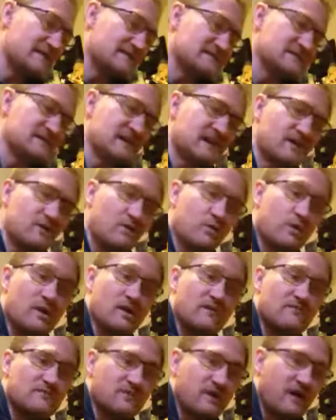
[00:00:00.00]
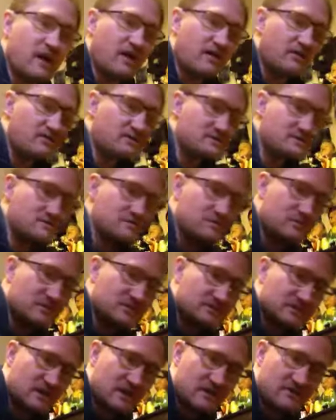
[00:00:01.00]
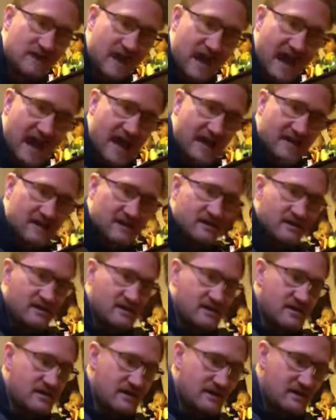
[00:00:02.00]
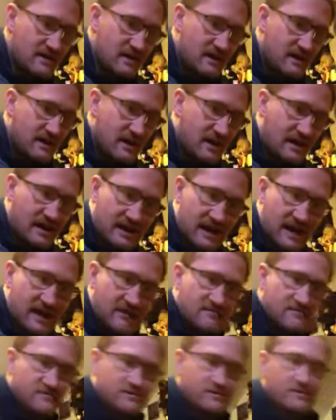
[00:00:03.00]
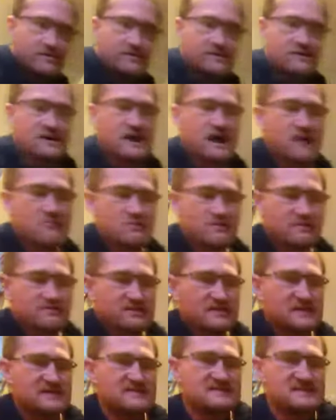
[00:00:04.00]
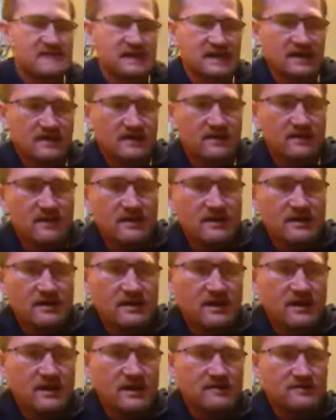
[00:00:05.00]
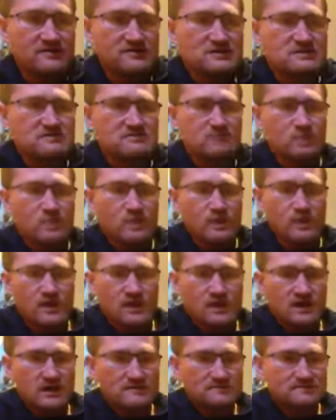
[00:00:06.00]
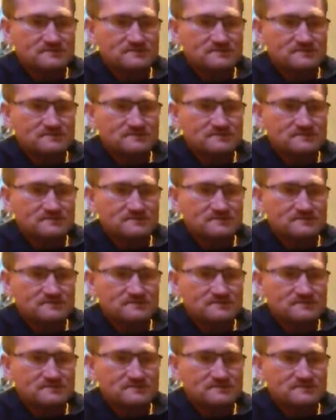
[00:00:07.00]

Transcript: to go with those, which I've had again for a number of years now, the smaller